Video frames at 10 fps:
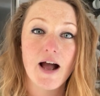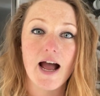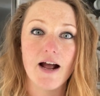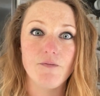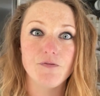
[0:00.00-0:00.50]

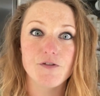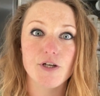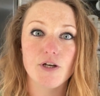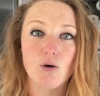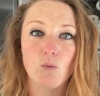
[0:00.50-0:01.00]
And
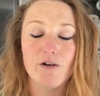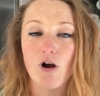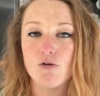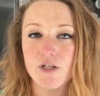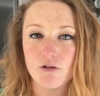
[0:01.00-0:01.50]
we're
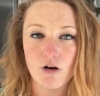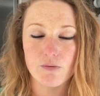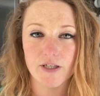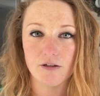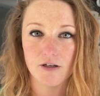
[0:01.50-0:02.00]
only
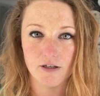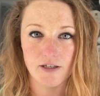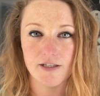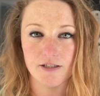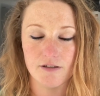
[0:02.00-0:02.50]
growing
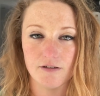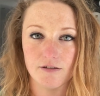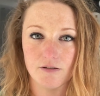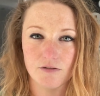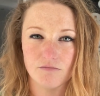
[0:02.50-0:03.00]
earlies and
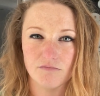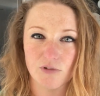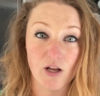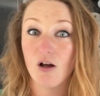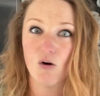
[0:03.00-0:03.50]

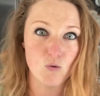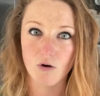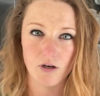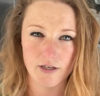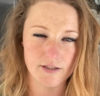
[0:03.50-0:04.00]
they're all
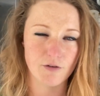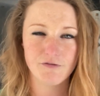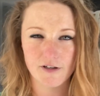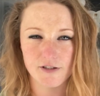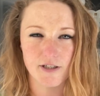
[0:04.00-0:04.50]
earlies. So
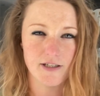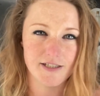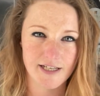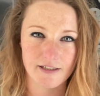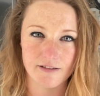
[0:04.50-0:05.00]
first earlies,
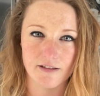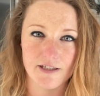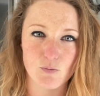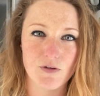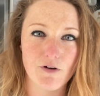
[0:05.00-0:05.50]
second
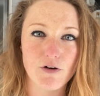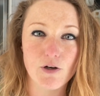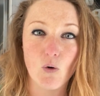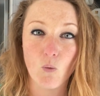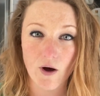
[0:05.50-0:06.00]
earlies. We've only
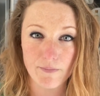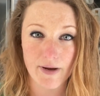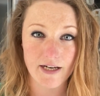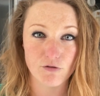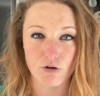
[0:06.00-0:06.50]
got one
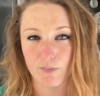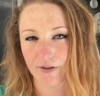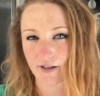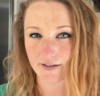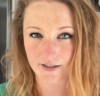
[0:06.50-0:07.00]
main crop, and
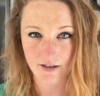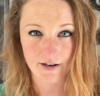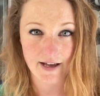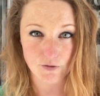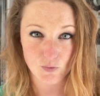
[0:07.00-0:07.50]
that's kind of
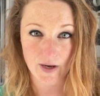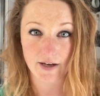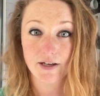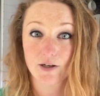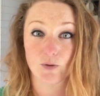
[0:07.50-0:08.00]
elsewhere,
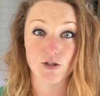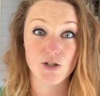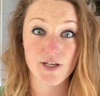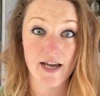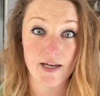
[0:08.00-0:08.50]
which
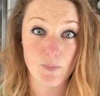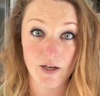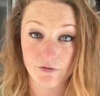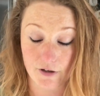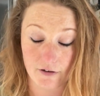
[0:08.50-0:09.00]
is a
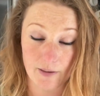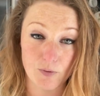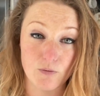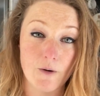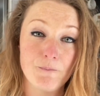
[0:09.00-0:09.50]
pink fir
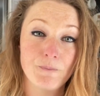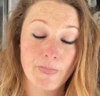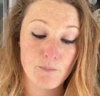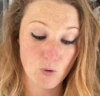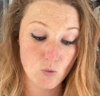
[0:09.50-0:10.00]
apple.
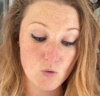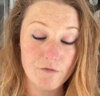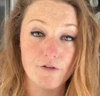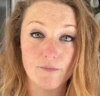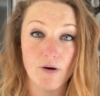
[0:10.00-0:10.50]
But all of
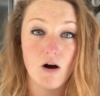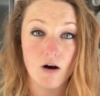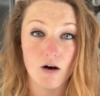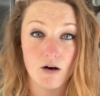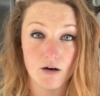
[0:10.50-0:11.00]
them
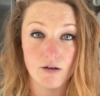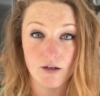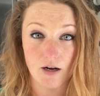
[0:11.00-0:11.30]
are